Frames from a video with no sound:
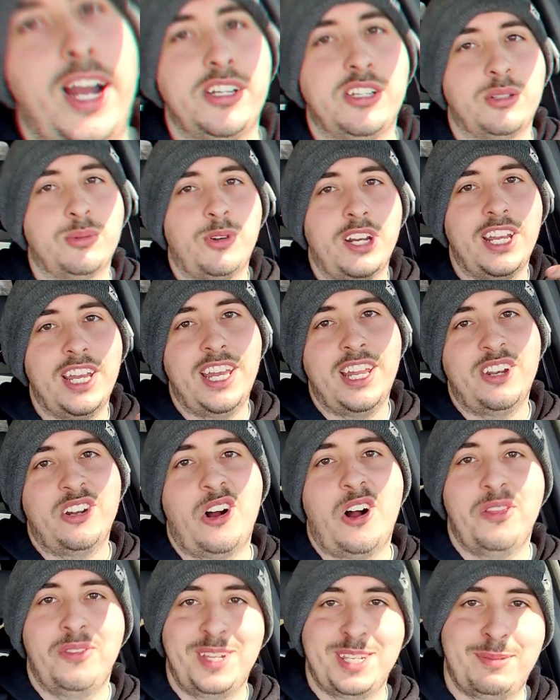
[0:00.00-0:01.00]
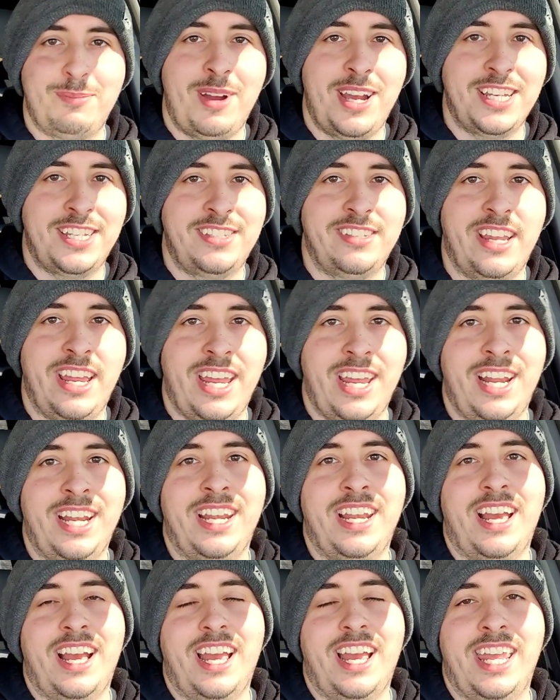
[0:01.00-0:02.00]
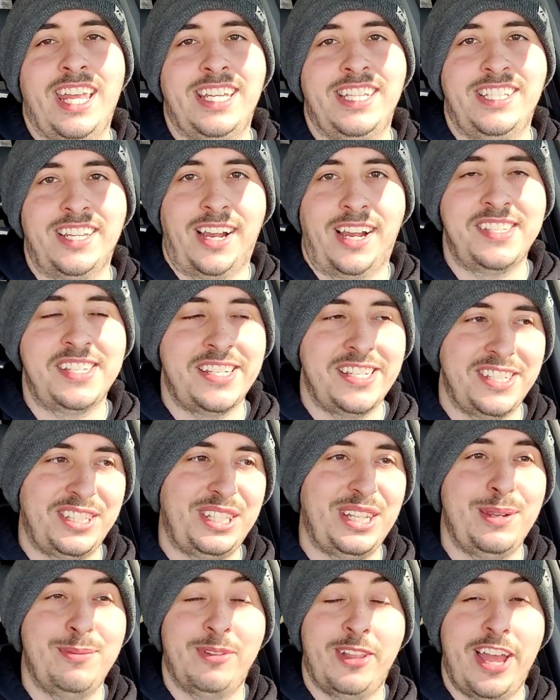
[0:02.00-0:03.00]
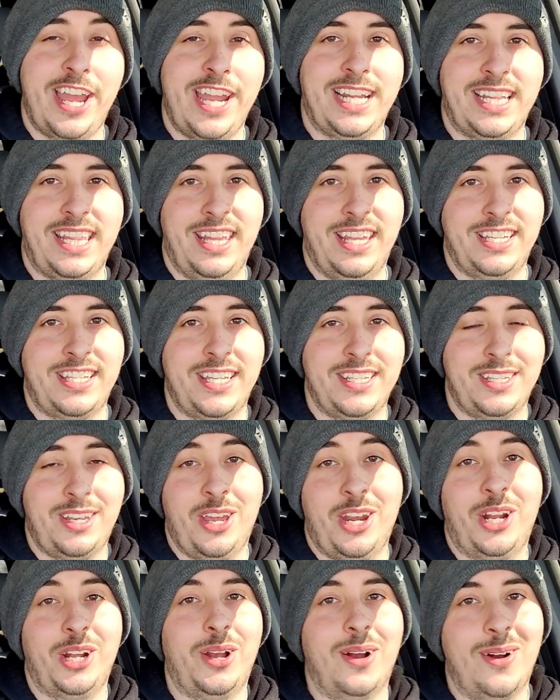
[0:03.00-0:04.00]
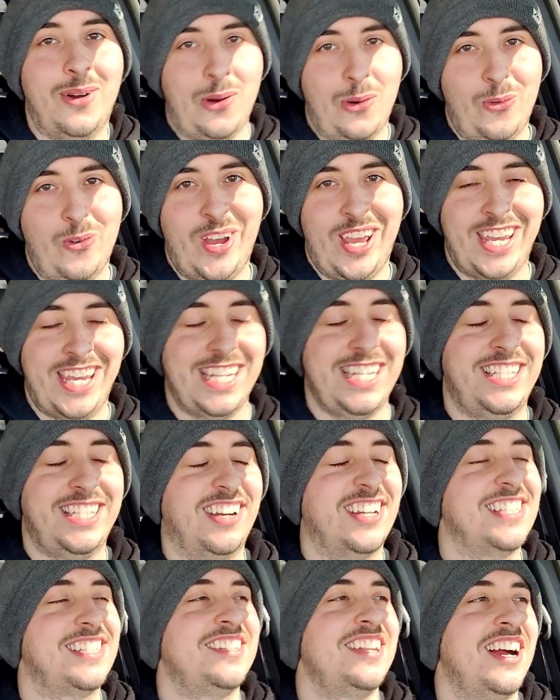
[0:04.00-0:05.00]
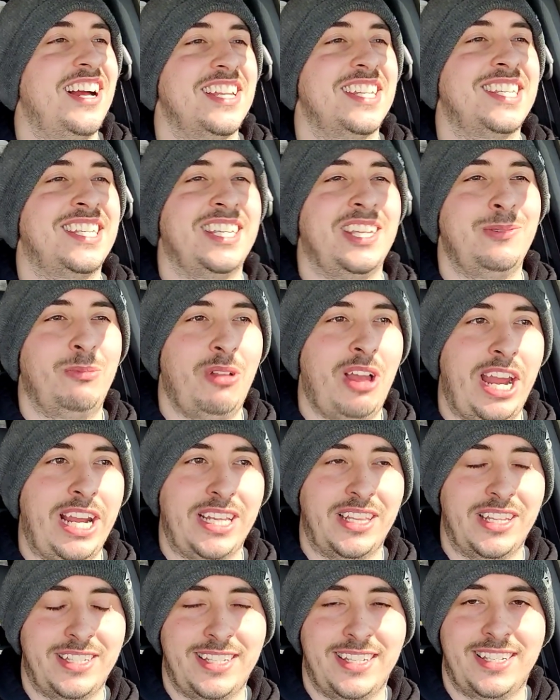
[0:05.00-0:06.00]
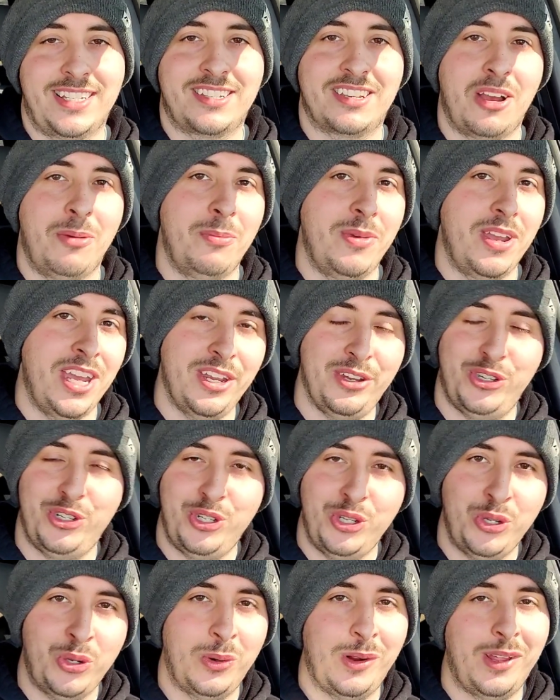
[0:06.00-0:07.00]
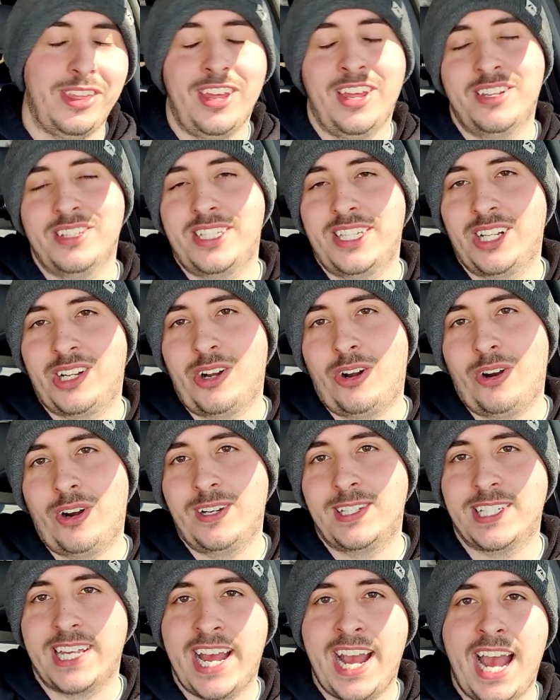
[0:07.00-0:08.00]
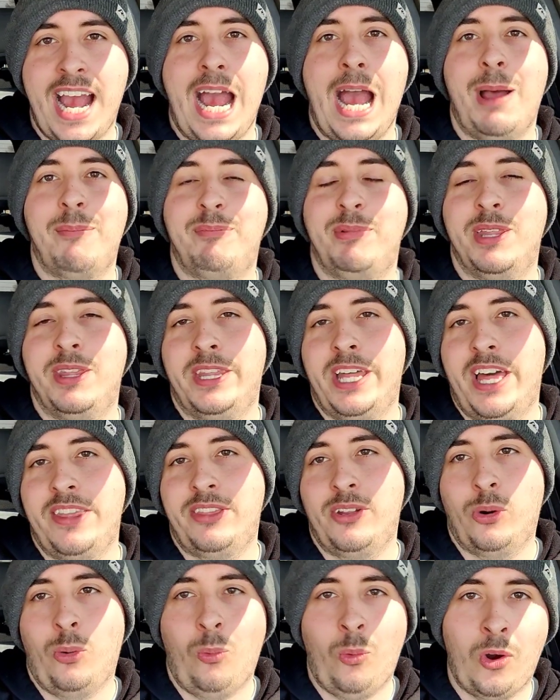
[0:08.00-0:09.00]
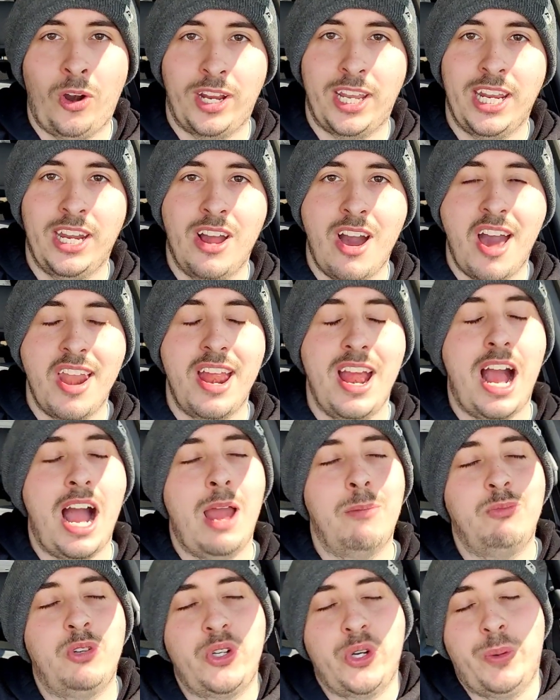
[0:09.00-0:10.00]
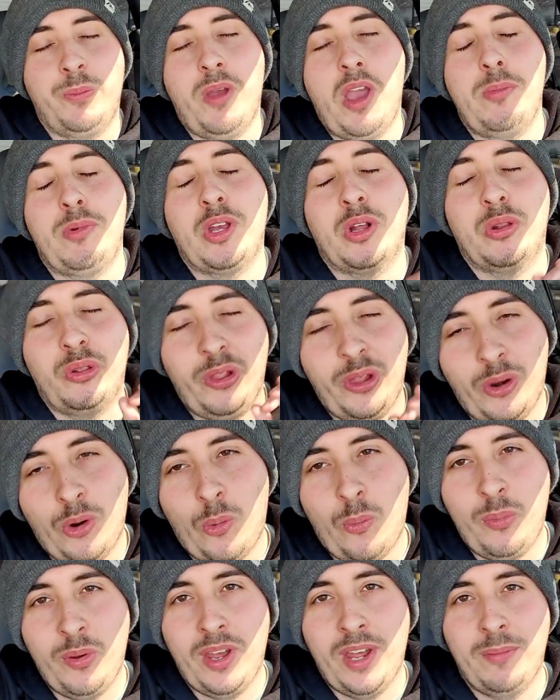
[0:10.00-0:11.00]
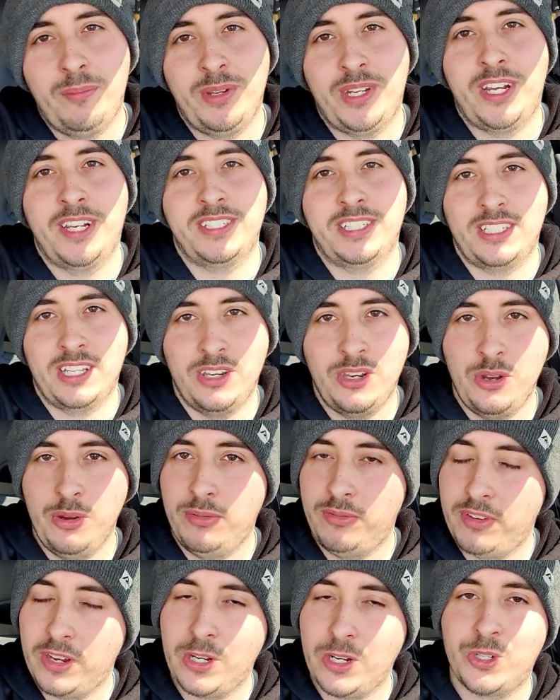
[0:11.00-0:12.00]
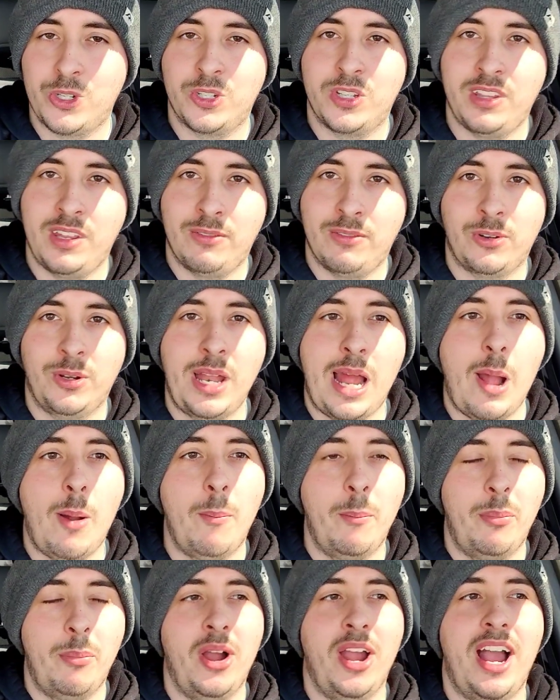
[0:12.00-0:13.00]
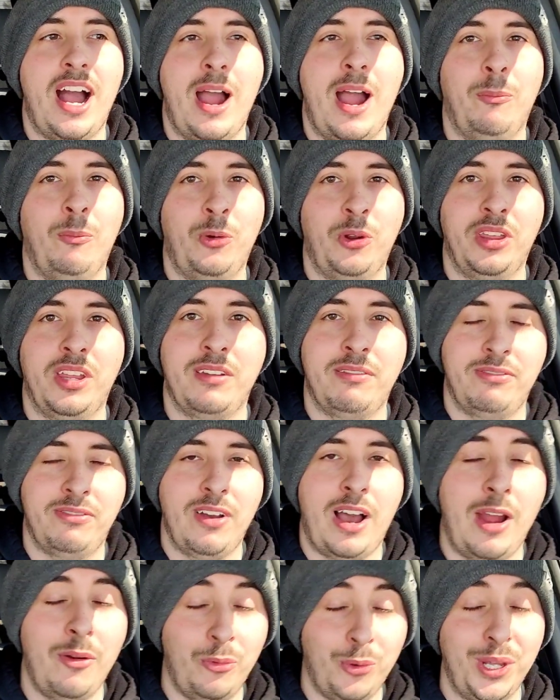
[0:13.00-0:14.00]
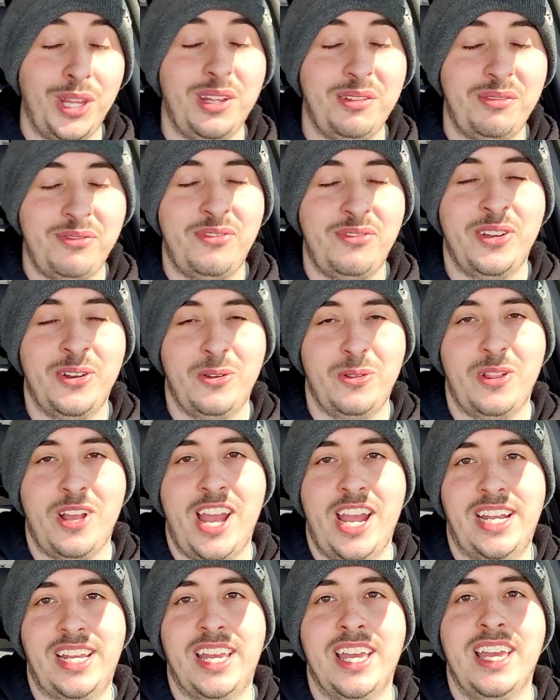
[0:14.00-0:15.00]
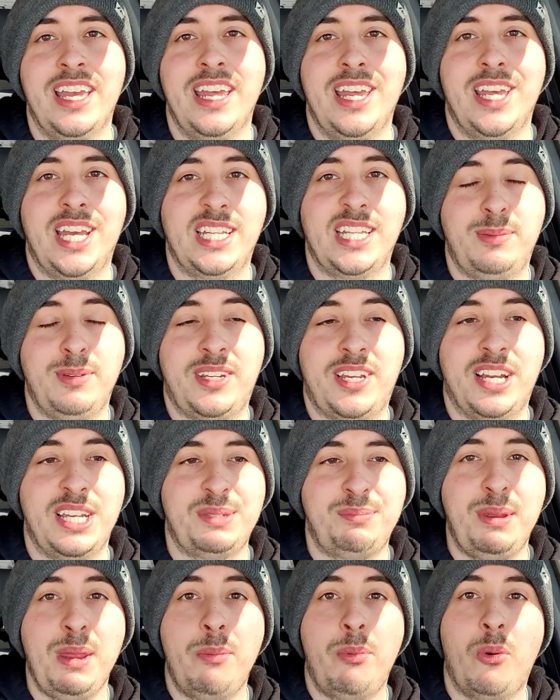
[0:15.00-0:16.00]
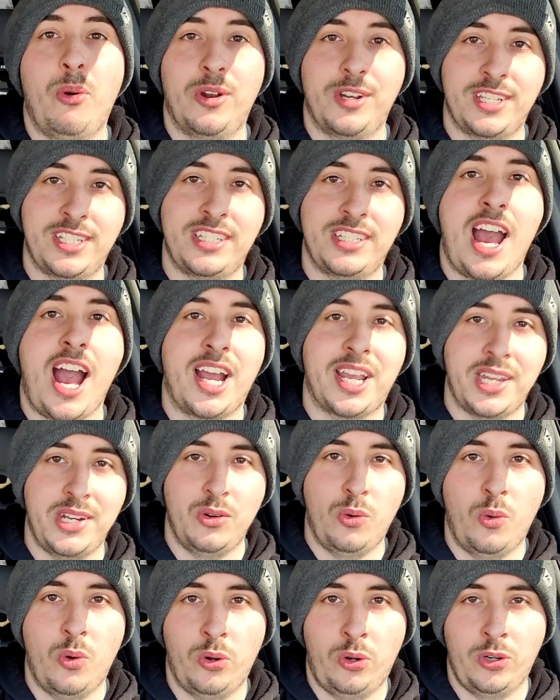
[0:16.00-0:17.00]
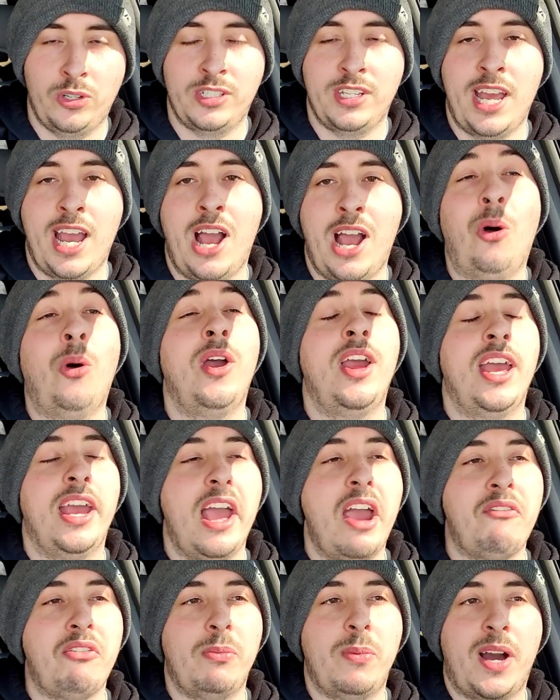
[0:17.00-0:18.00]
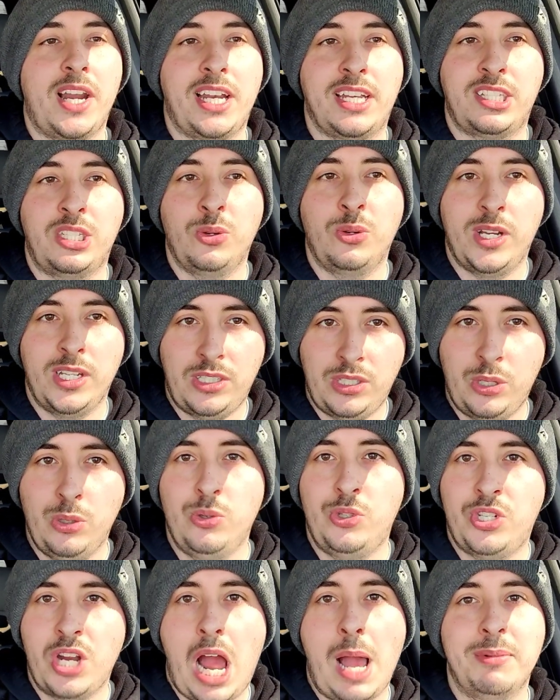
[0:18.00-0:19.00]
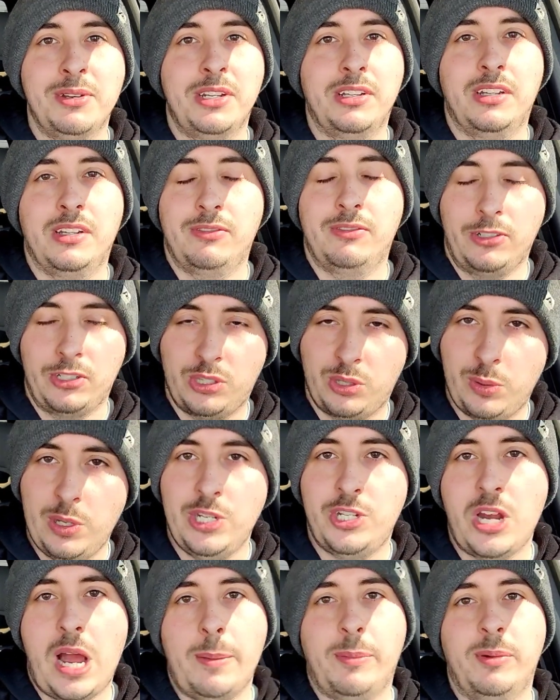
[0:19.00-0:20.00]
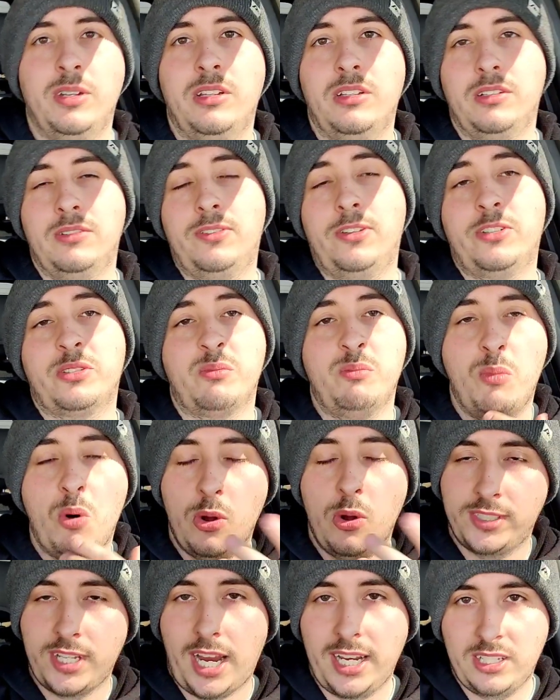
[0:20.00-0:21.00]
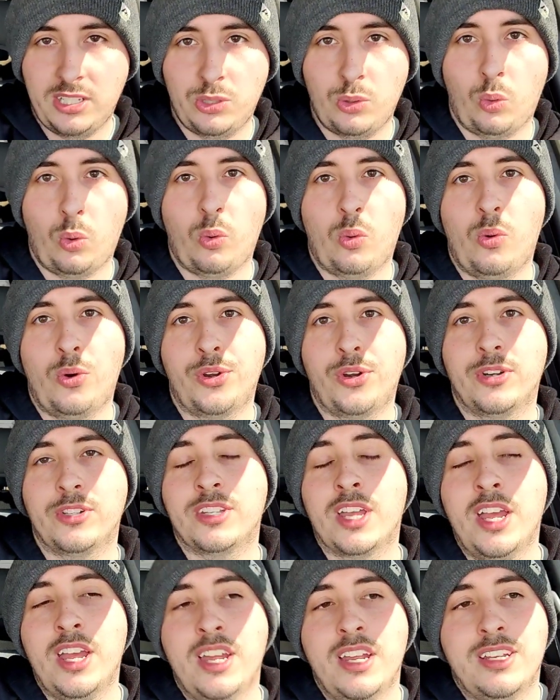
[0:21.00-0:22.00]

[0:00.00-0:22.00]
I just want to end all this by saying it doesn't seem like this is going to go away. It does not seem like this is some issue with Instacart's app and that they're working on it. I'm sure maybe a little bit because it's a new feature that they've rolled out, but I really feel like it's because people are stacking orders now. Everybody is doing 2 shop and delivers, 3 shop and delivers, multi-store orders.